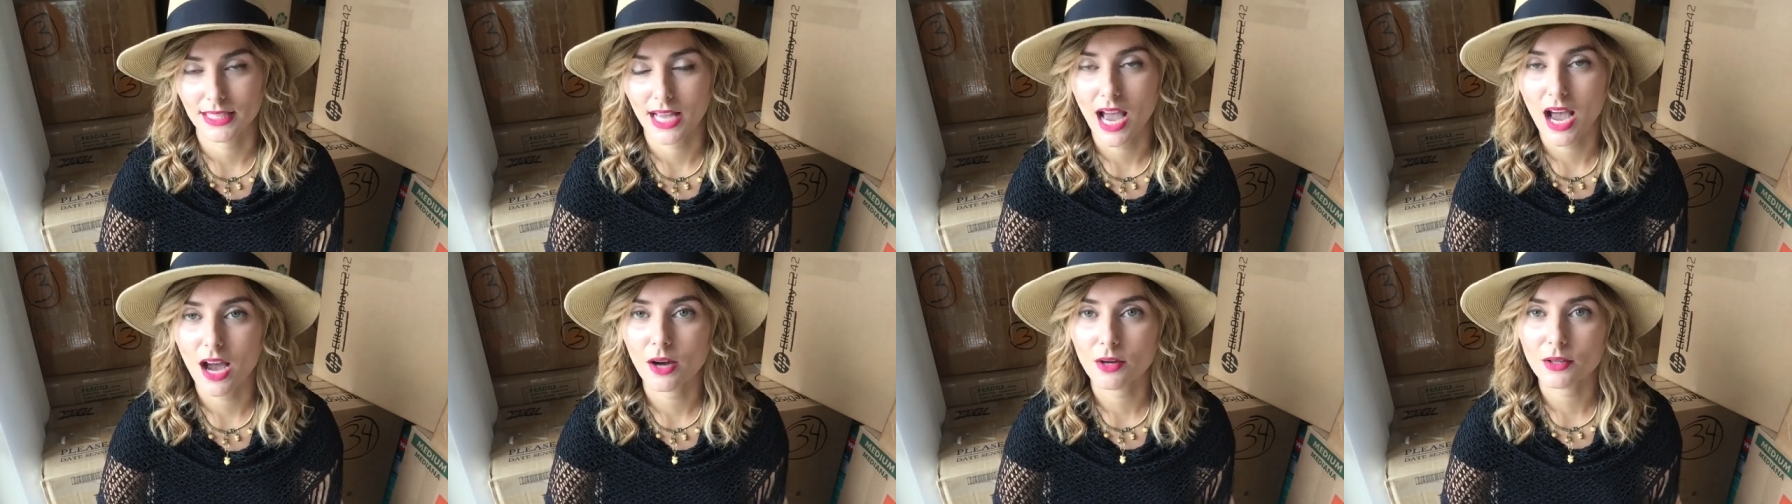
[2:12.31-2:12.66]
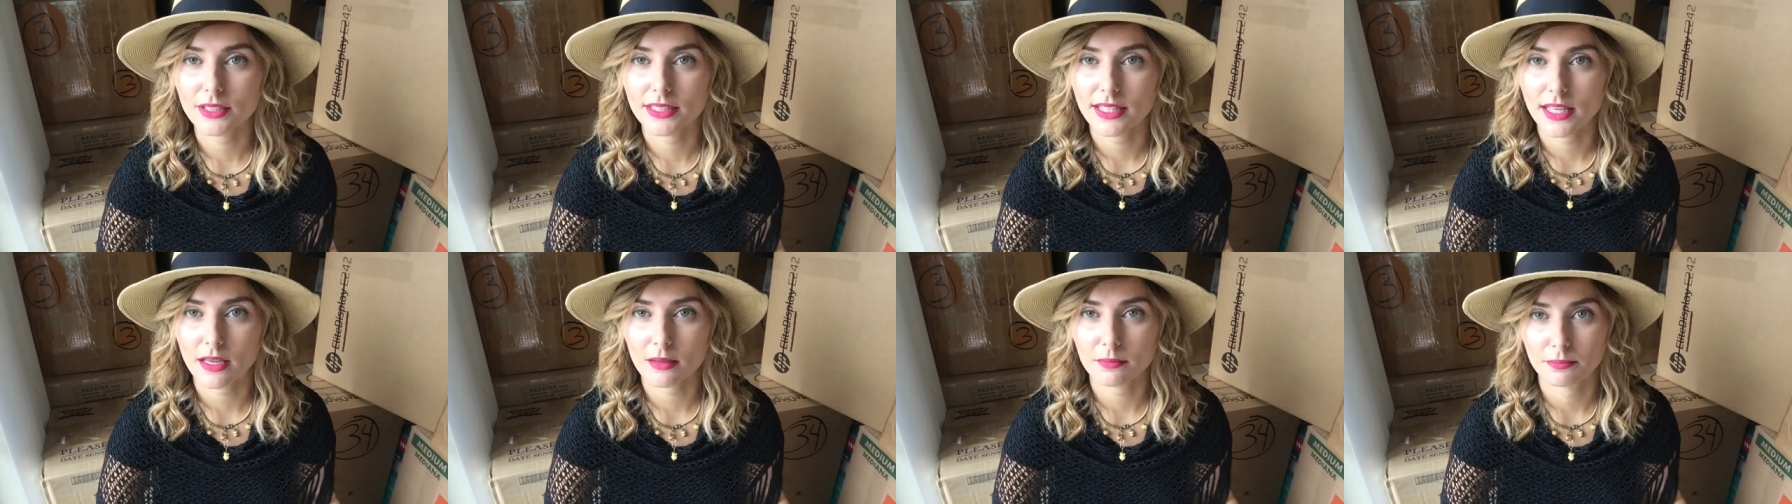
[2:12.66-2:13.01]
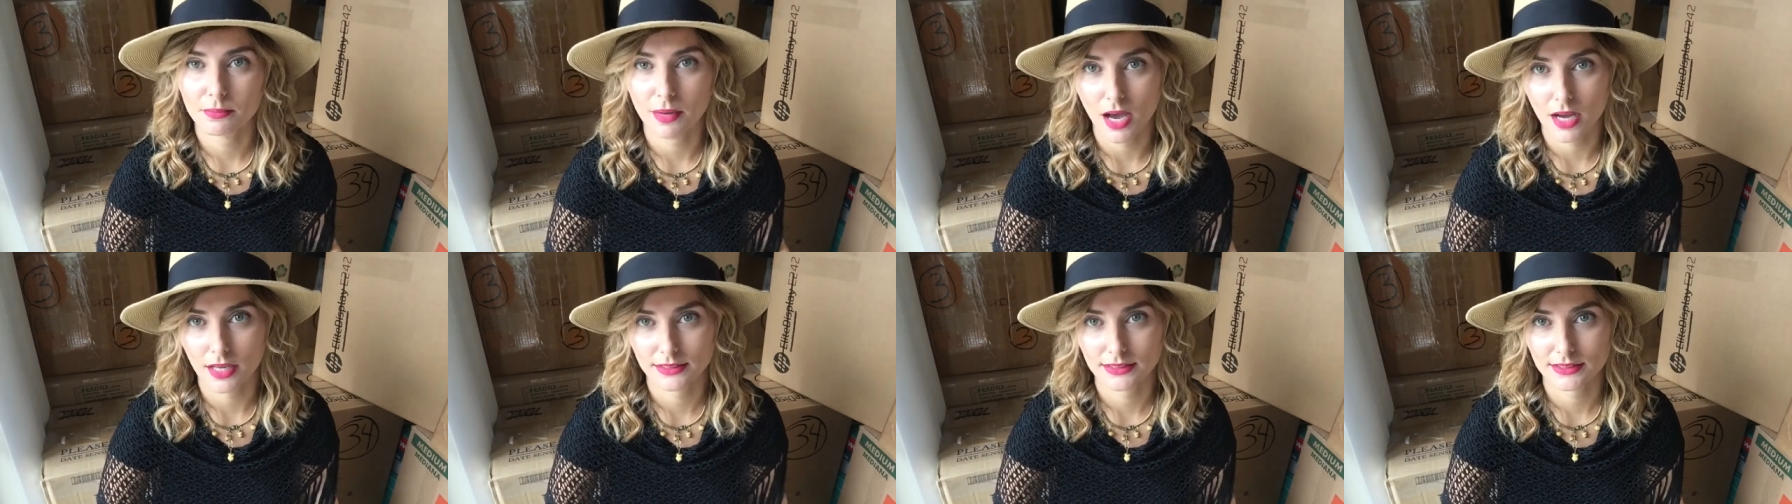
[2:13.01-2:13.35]
how to get
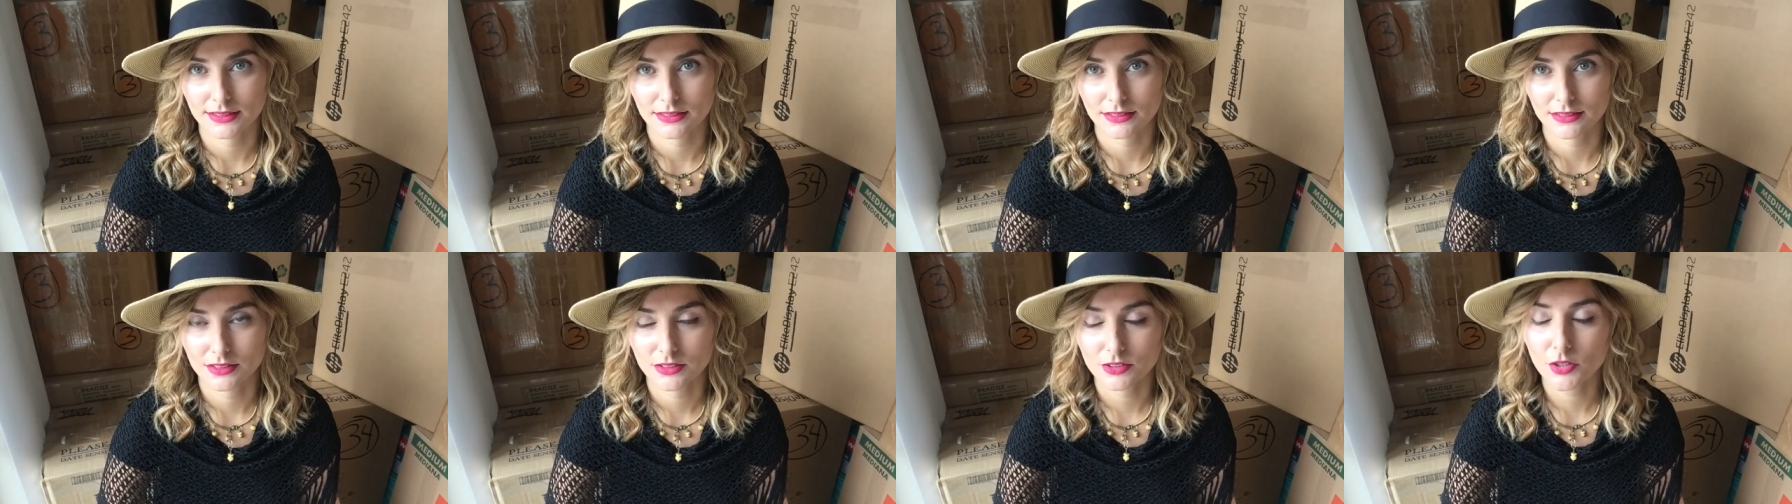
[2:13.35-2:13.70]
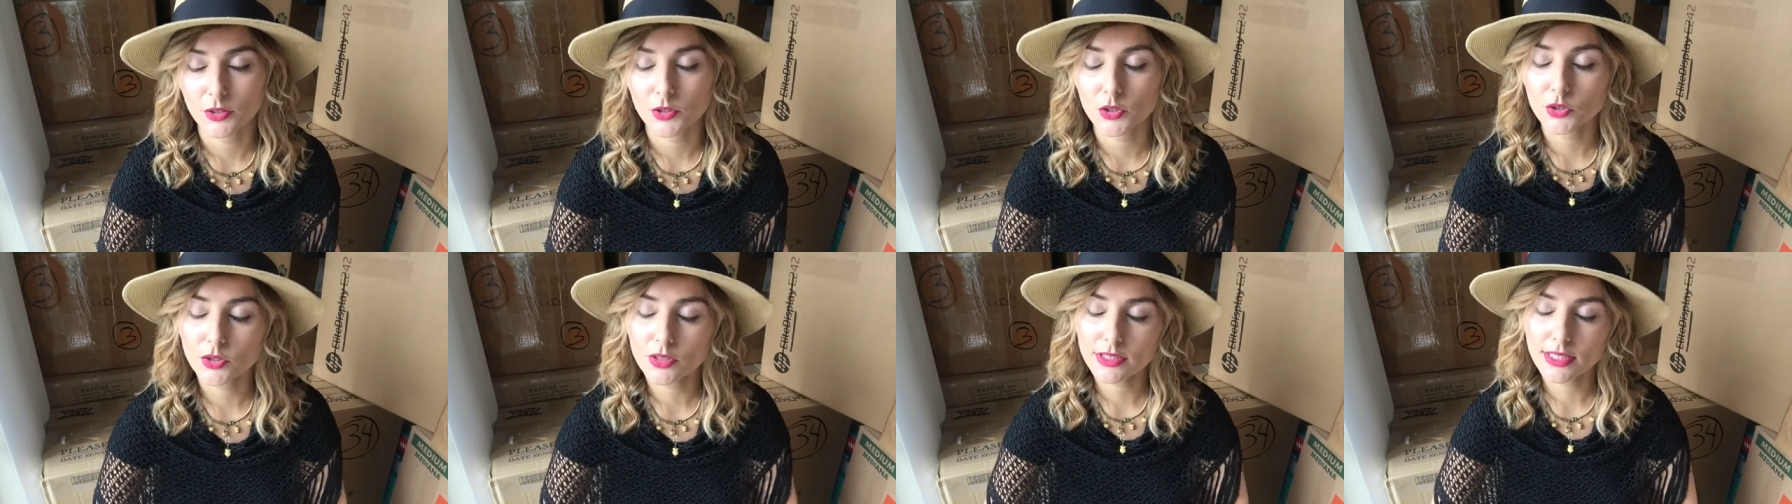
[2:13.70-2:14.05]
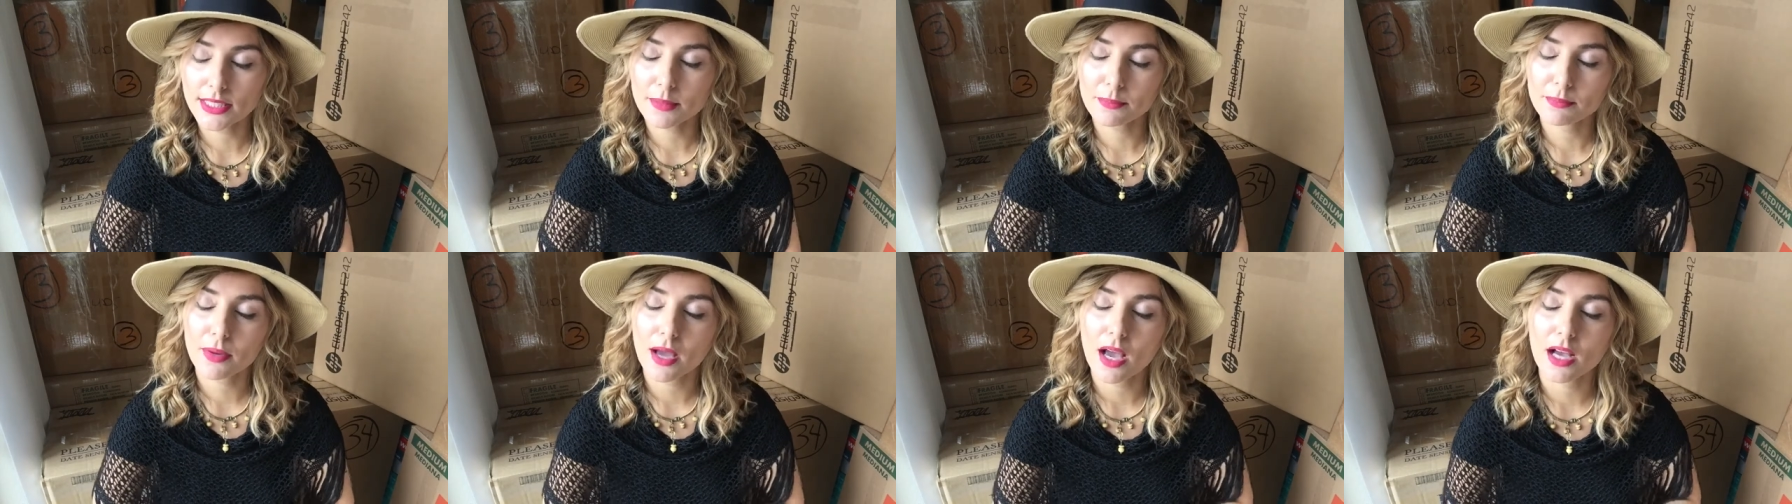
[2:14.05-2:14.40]
boxes. So you can
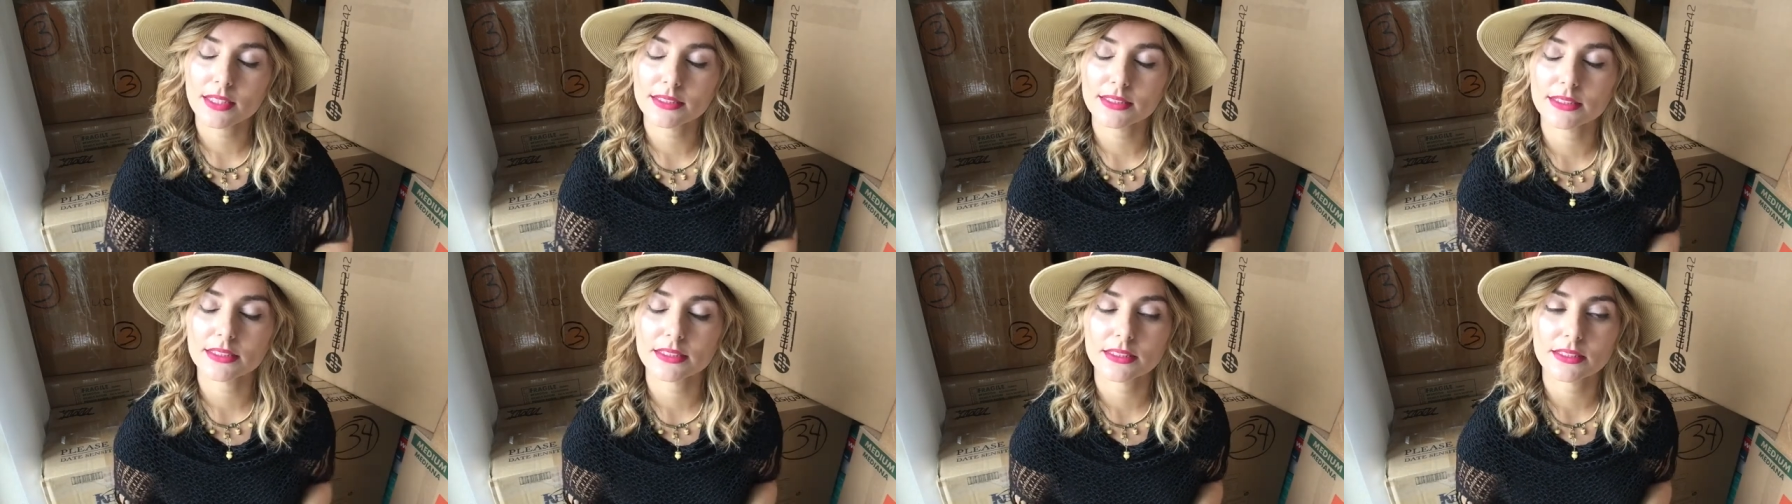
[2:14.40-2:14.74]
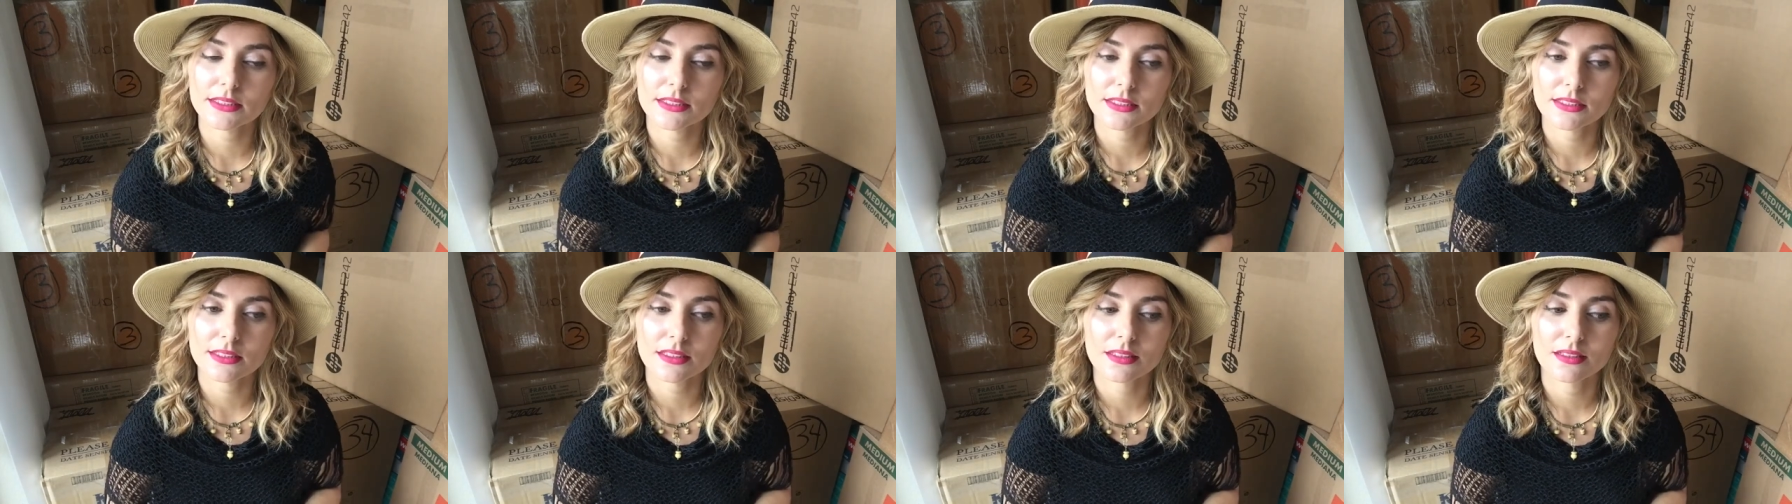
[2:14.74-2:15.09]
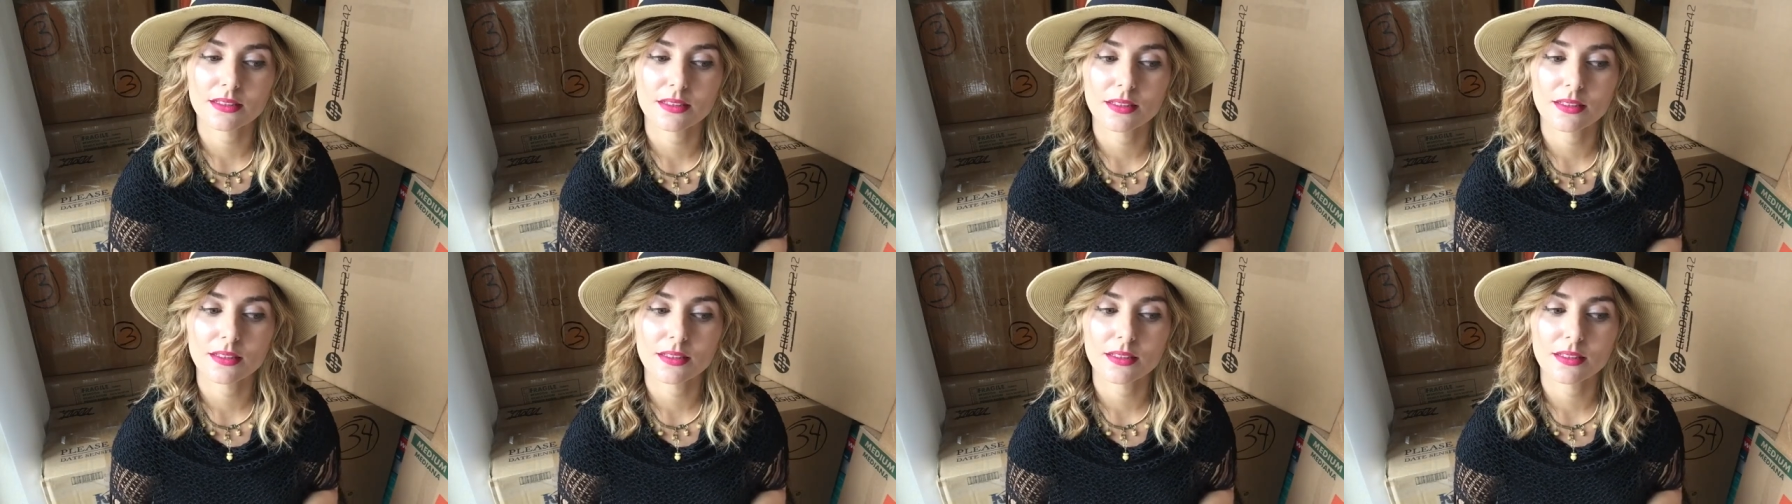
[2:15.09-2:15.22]
get boxes